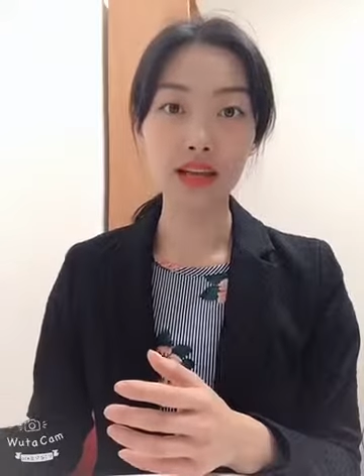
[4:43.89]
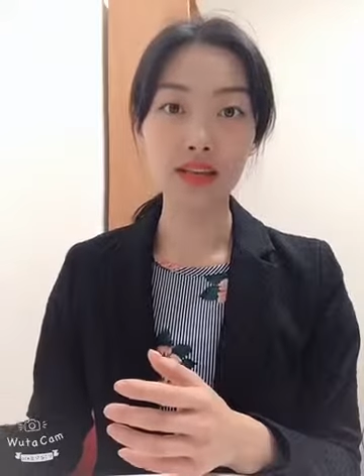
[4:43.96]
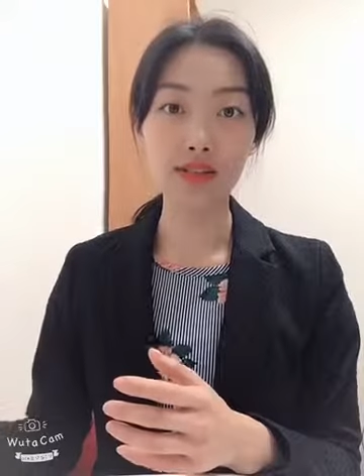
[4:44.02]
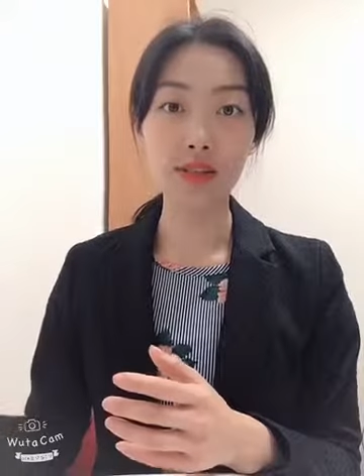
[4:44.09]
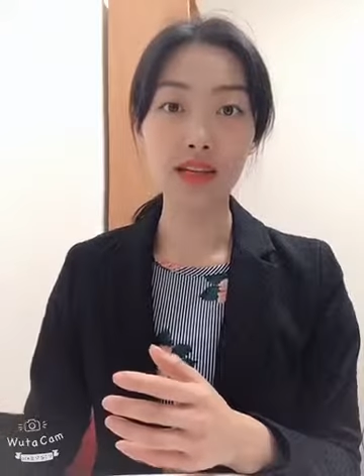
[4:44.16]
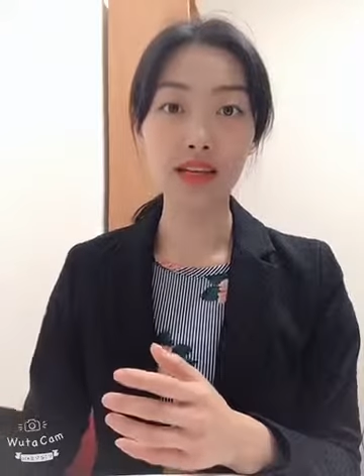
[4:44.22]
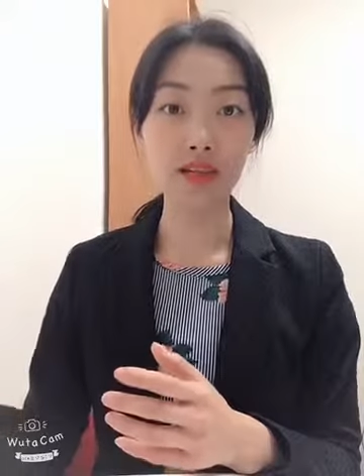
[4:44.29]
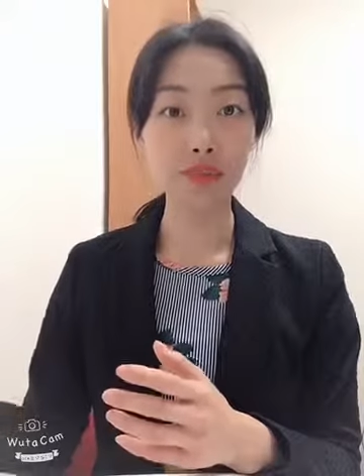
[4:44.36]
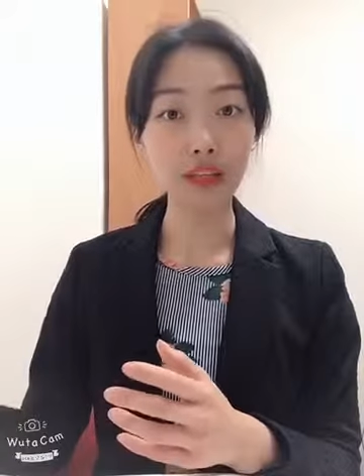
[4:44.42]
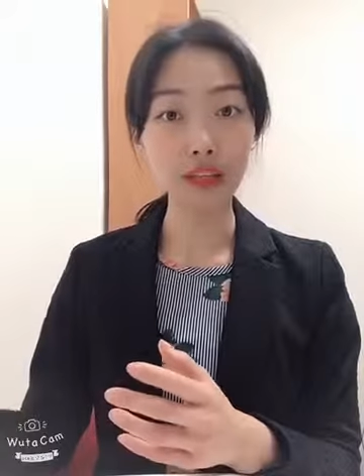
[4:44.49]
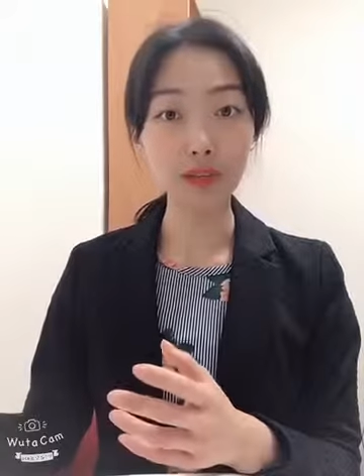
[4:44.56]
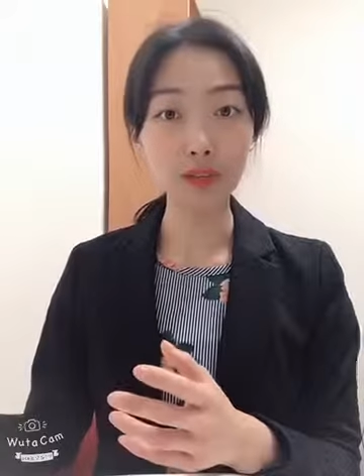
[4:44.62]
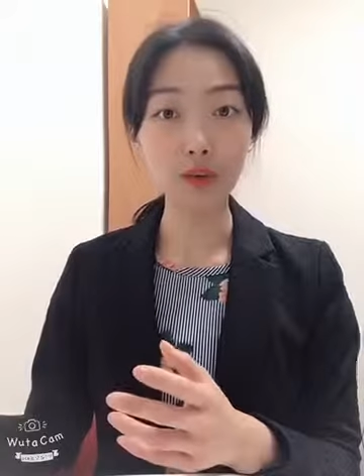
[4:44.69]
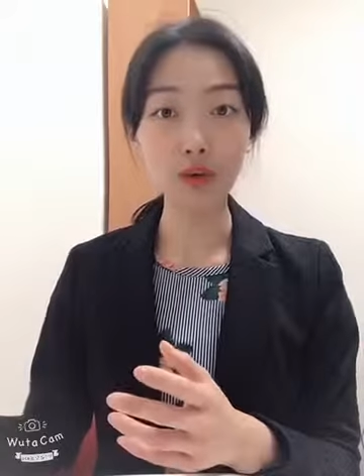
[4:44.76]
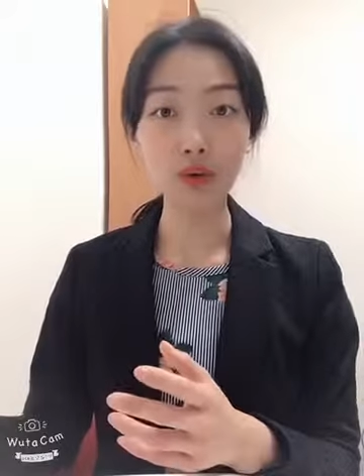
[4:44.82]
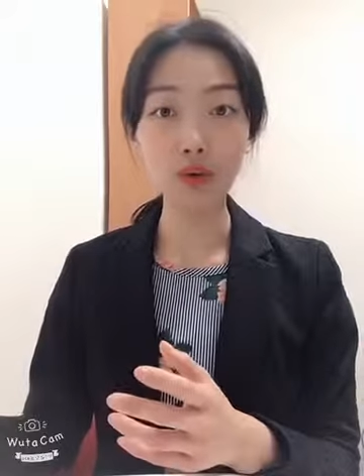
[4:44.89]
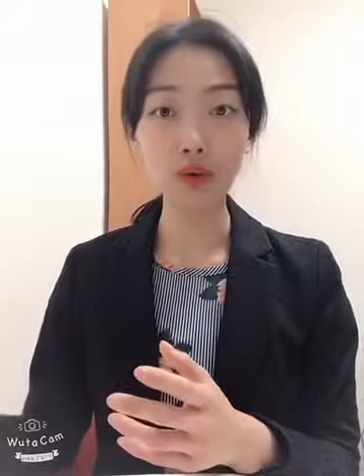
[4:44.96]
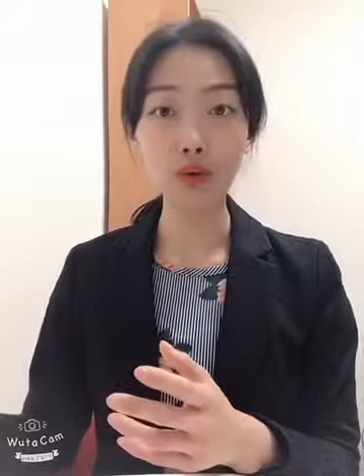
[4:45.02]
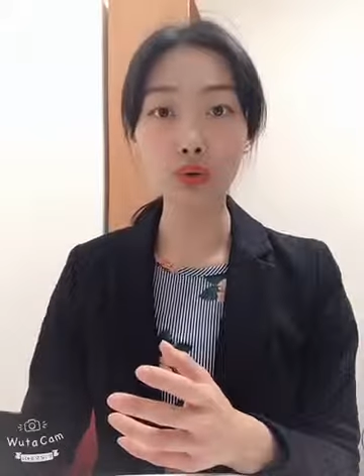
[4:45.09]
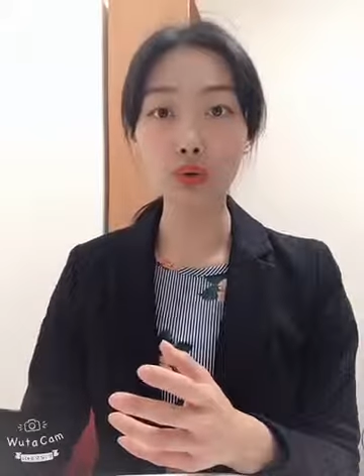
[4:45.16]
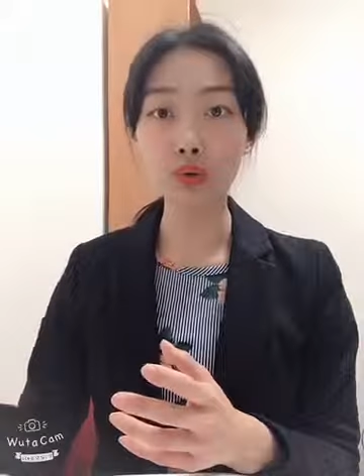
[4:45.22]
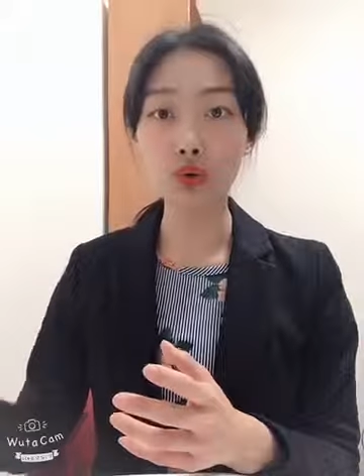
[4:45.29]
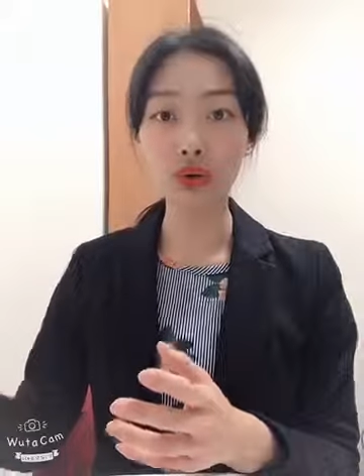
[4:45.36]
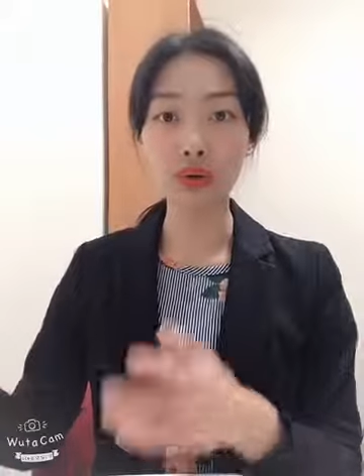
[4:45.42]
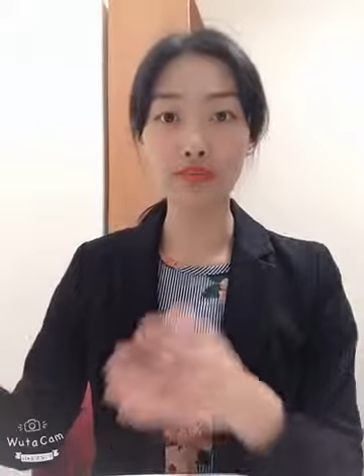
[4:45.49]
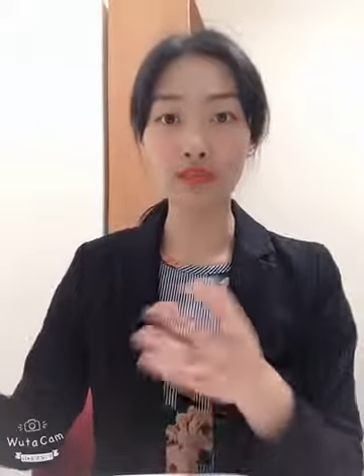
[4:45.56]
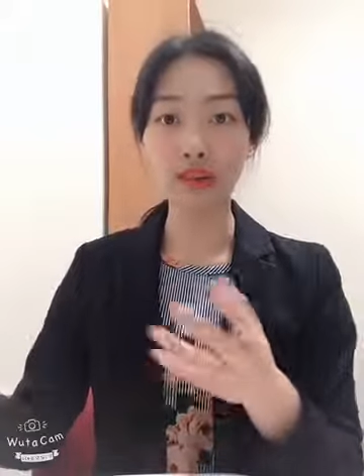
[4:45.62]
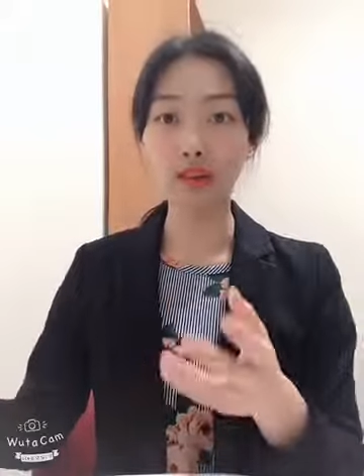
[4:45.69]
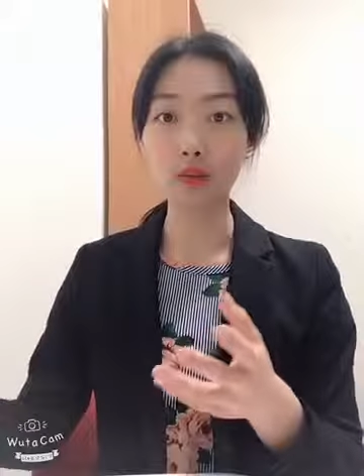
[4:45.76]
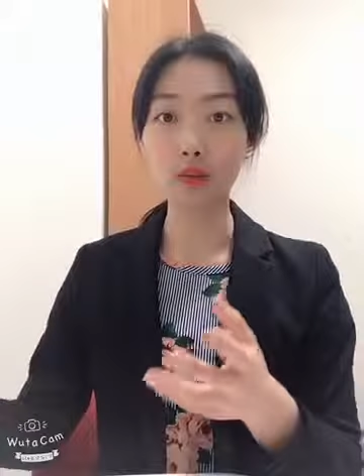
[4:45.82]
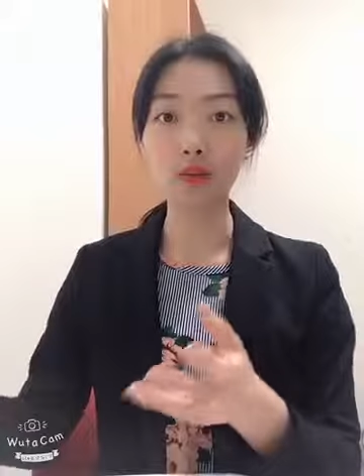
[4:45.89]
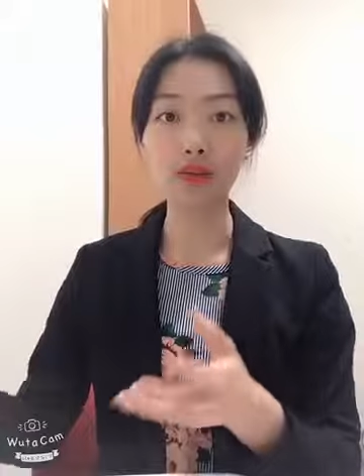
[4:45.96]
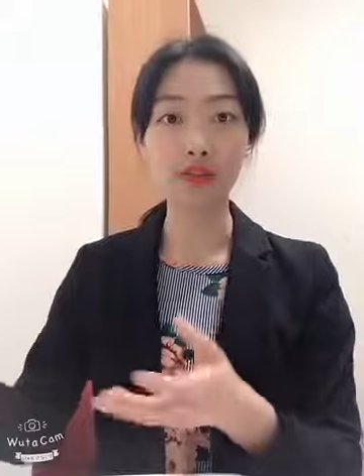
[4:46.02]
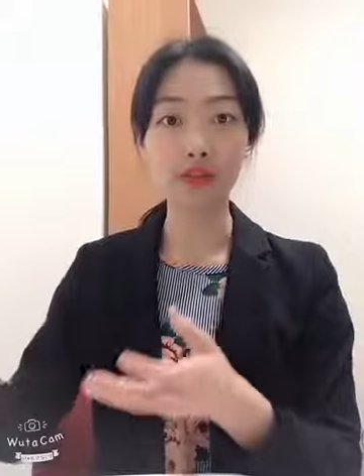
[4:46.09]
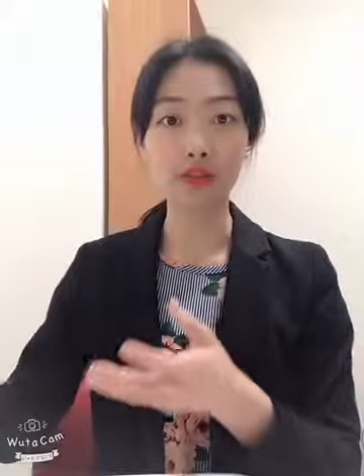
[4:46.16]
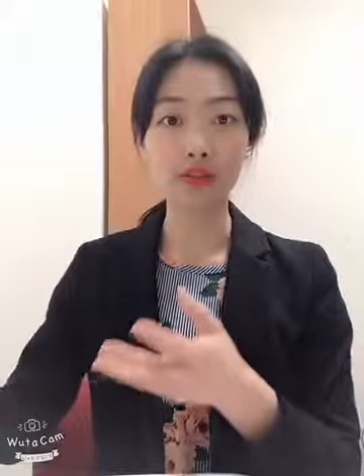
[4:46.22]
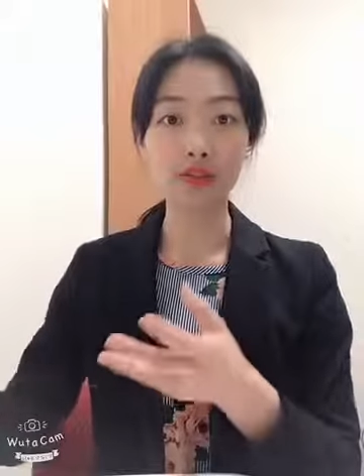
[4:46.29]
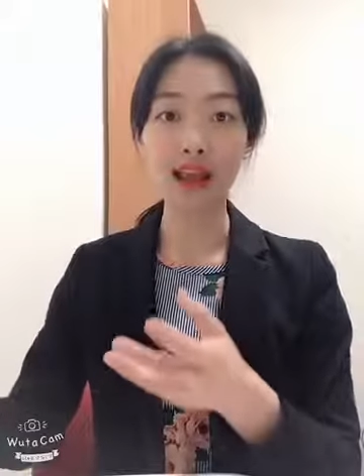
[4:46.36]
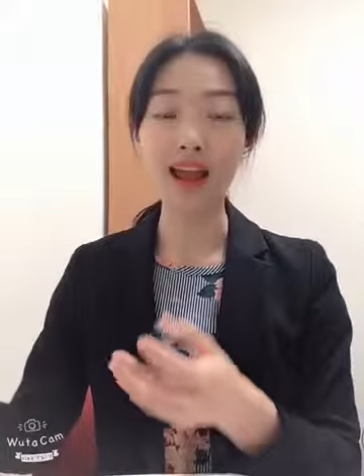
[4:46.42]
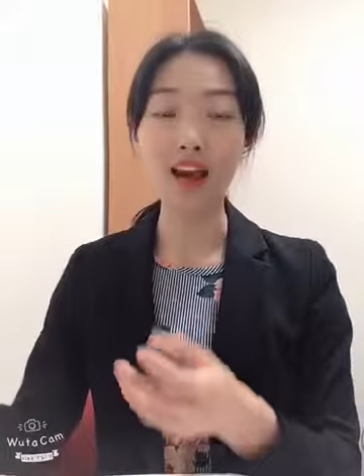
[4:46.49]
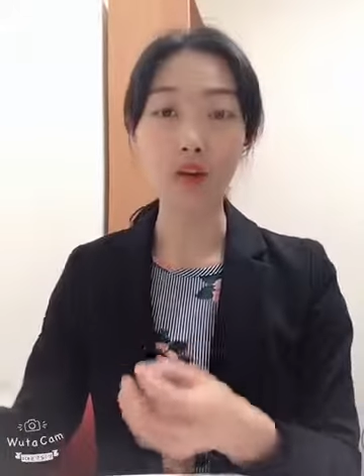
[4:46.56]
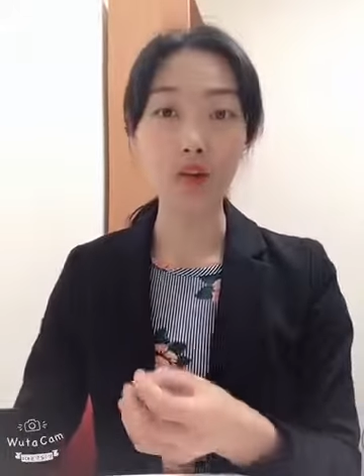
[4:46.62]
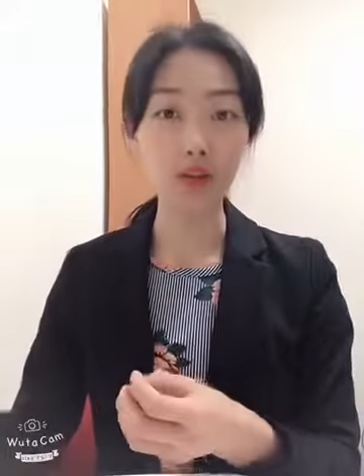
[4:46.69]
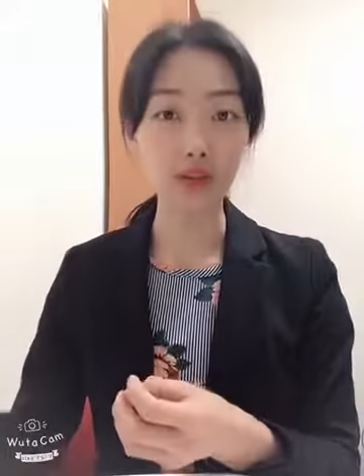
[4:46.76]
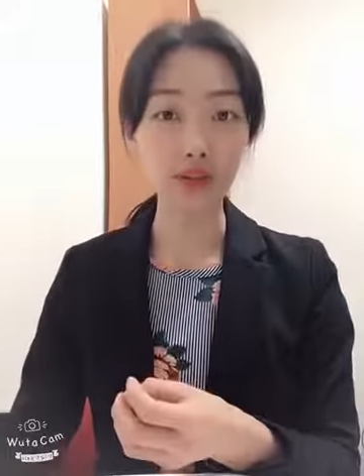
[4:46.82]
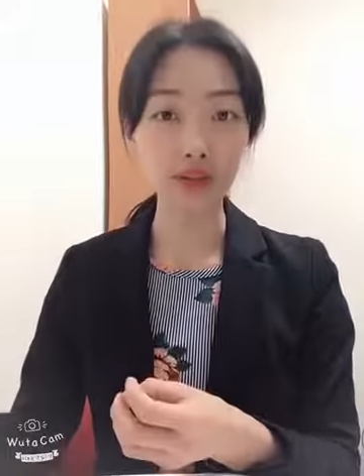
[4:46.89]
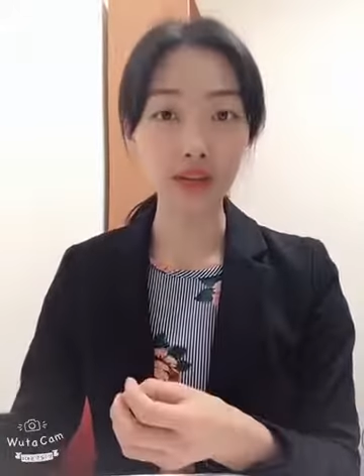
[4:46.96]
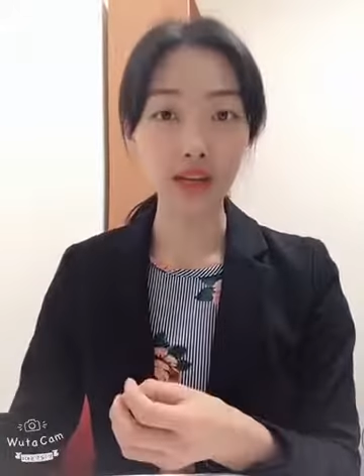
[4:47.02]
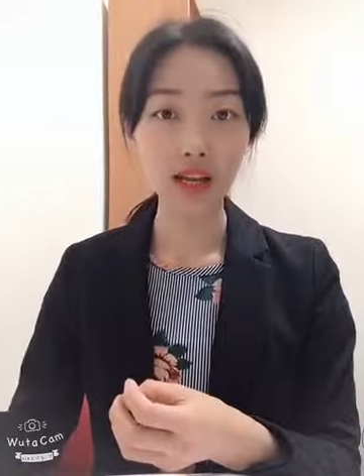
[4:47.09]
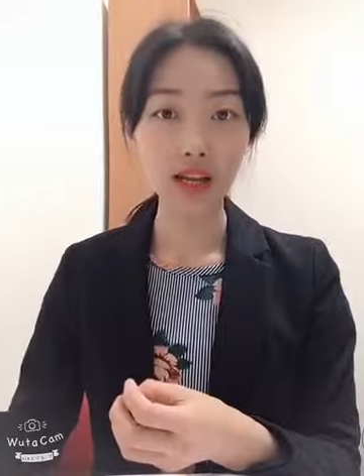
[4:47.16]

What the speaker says: as many people who are available at certain hours.